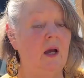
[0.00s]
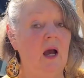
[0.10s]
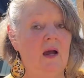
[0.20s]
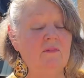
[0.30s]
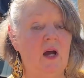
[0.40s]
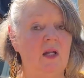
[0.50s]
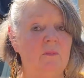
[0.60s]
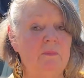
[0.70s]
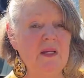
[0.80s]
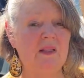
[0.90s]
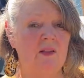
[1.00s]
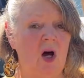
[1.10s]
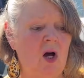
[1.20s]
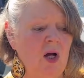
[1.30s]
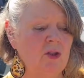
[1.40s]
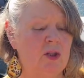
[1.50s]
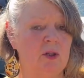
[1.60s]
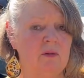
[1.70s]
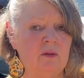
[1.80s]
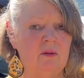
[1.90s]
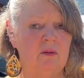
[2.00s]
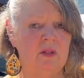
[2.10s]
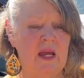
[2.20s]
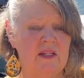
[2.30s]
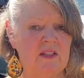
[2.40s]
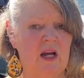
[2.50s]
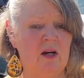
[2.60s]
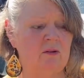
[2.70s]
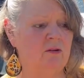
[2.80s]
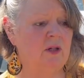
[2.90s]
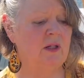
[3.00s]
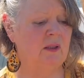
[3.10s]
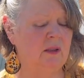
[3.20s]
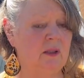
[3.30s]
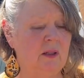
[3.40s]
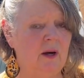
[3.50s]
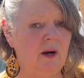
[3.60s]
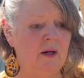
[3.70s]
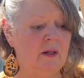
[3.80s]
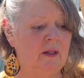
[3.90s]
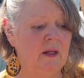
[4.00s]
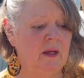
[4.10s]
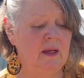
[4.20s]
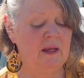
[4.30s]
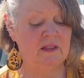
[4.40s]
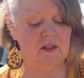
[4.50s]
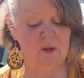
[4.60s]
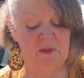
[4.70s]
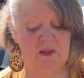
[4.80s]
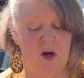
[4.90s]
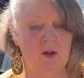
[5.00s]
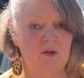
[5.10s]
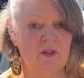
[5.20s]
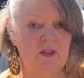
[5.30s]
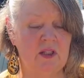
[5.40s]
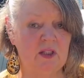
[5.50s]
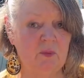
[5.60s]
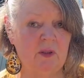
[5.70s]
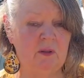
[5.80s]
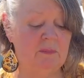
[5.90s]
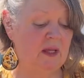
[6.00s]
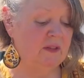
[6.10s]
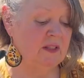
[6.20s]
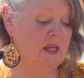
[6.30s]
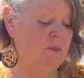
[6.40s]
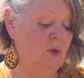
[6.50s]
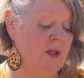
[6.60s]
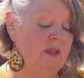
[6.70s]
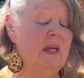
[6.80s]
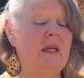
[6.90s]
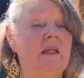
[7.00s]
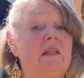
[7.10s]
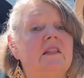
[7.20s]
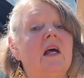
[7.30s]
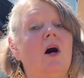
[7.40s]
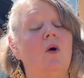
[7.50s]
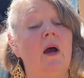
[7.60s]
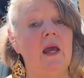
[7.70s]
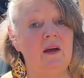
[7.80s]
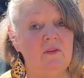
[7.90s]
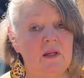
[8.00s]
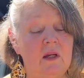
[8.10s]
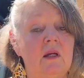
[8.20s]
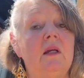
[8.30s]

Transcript: I've got a big Lodge cast iron grill. It's a little bit longer than this one, about the same width. It is so heavy.